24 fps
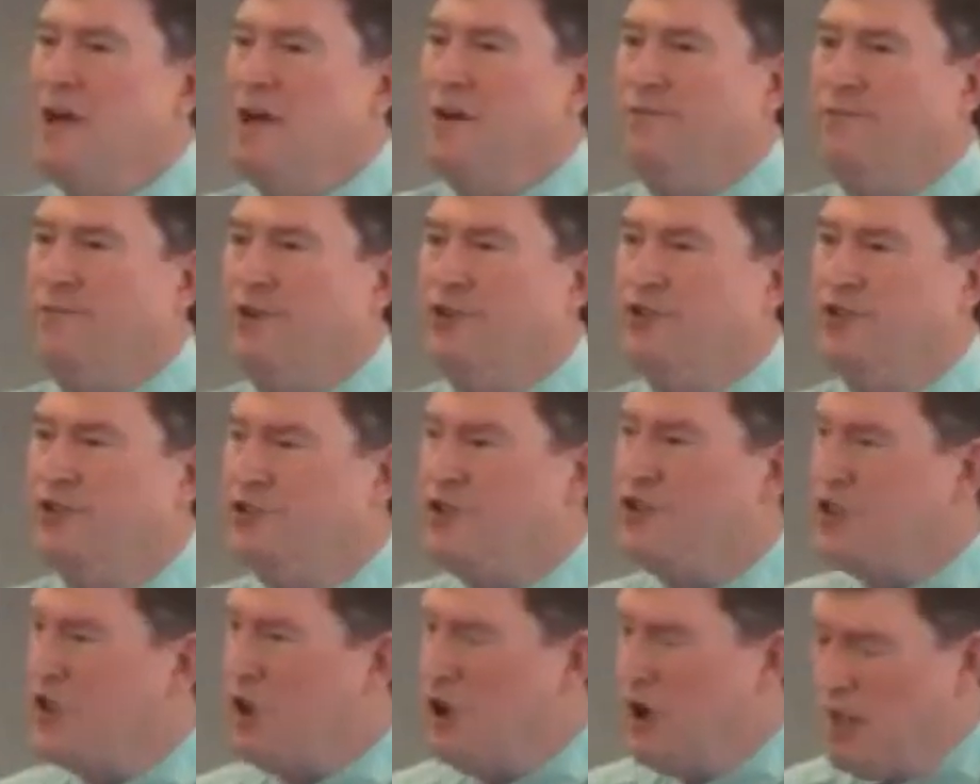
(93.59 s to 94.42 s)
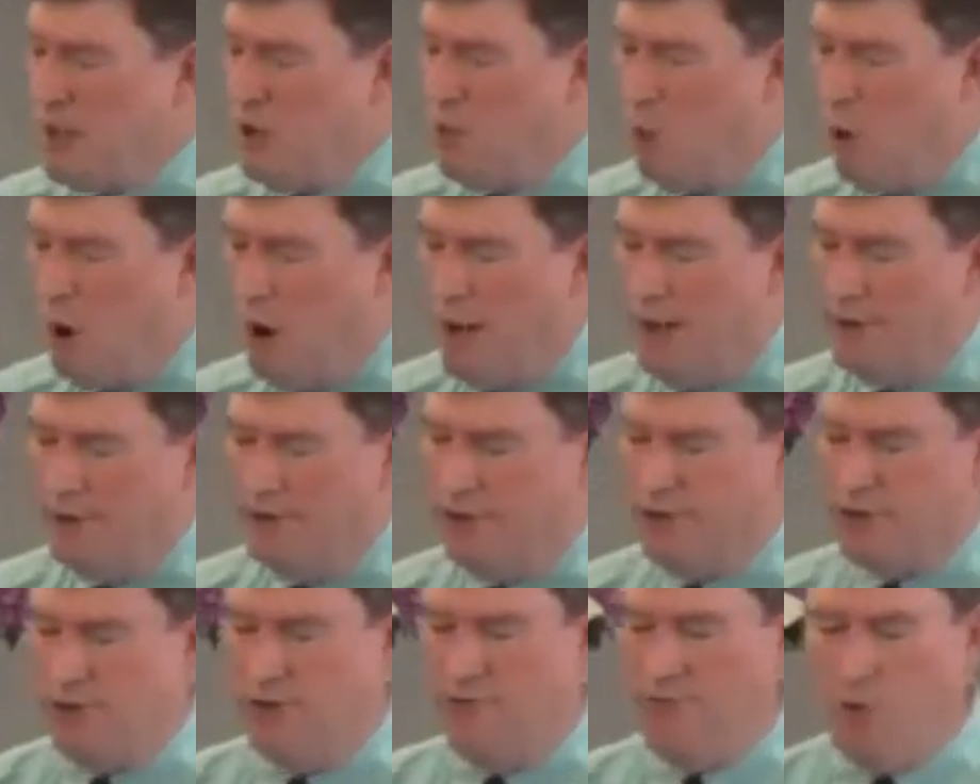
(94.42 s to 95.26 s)
verses 31
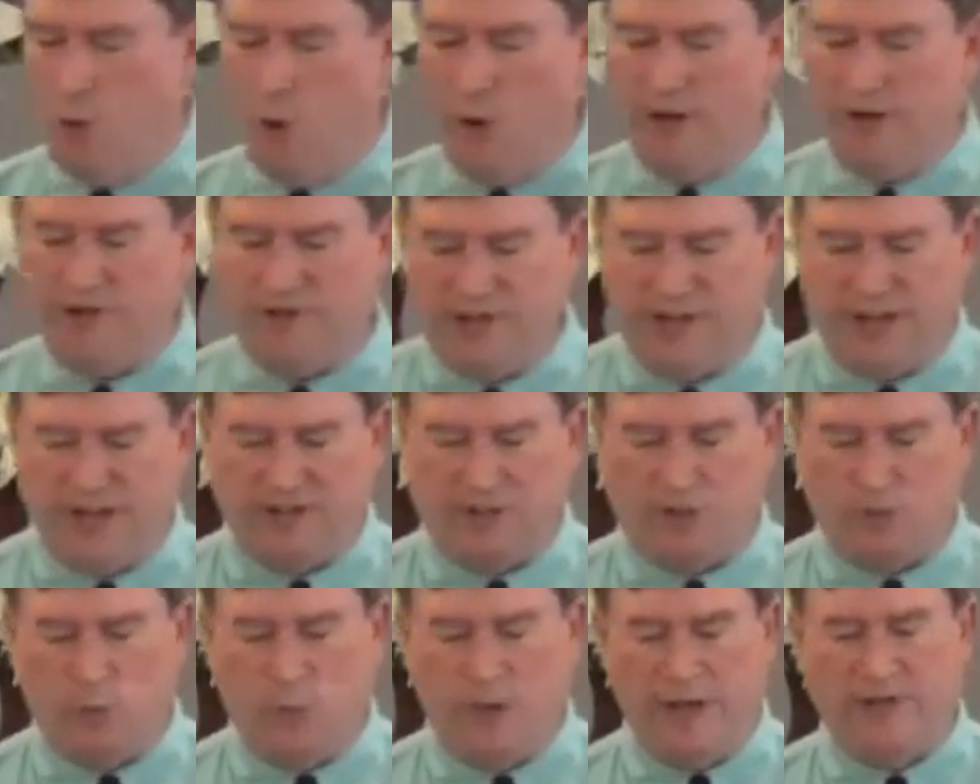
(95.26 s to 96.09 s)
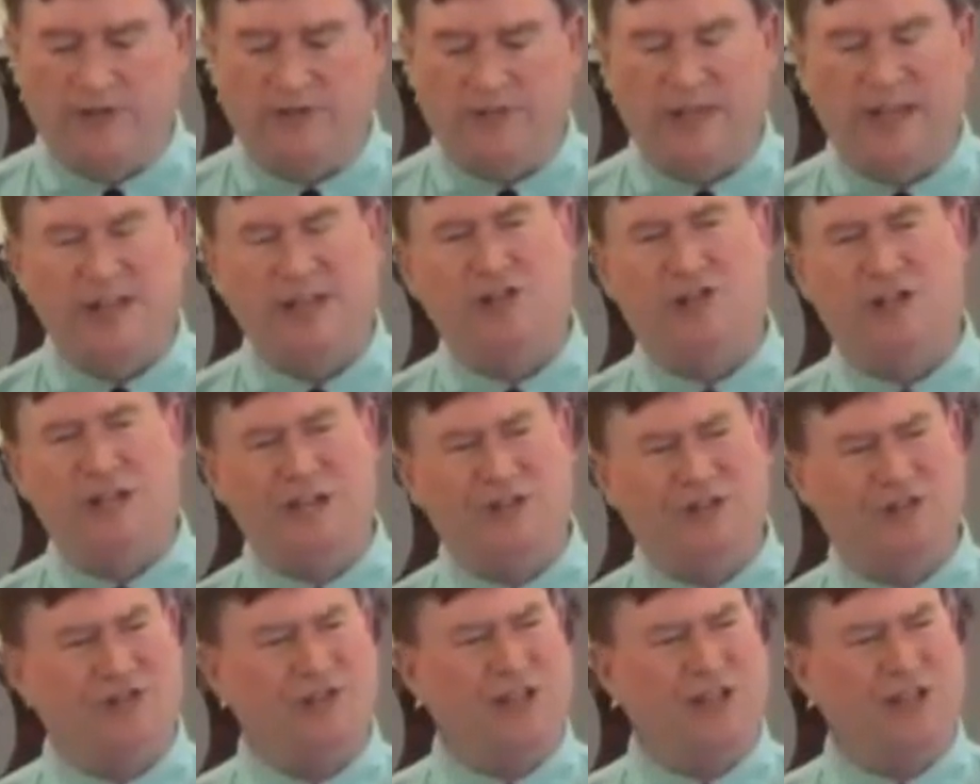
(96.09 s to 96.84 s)
through 46, we see Jesus.